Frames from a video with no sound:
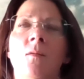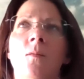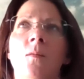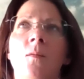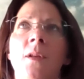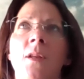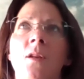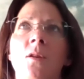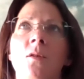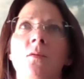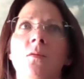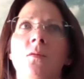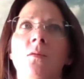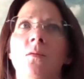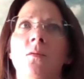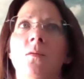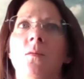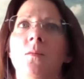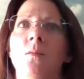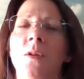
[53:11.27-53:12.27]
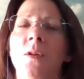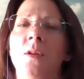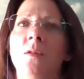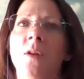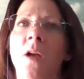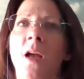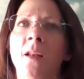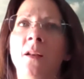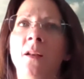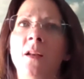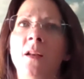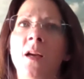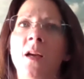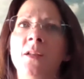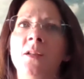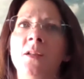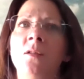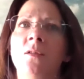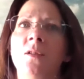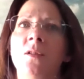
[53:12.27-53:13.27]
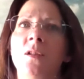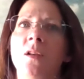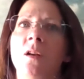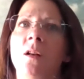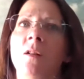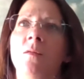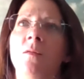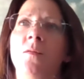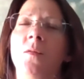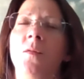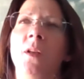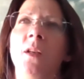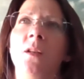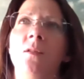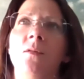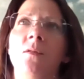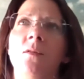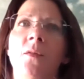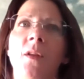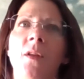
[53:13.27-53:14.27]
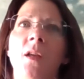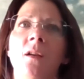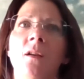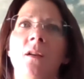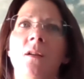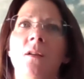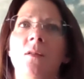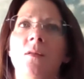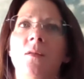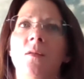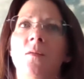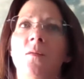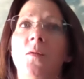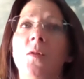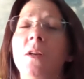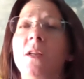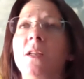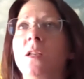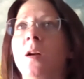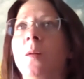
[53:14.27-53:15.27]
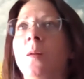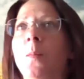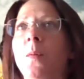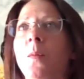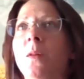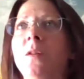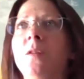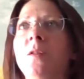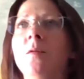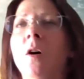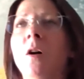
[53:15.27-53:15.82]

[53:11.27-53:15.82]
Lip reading: when you analyze yourself and you think, for example,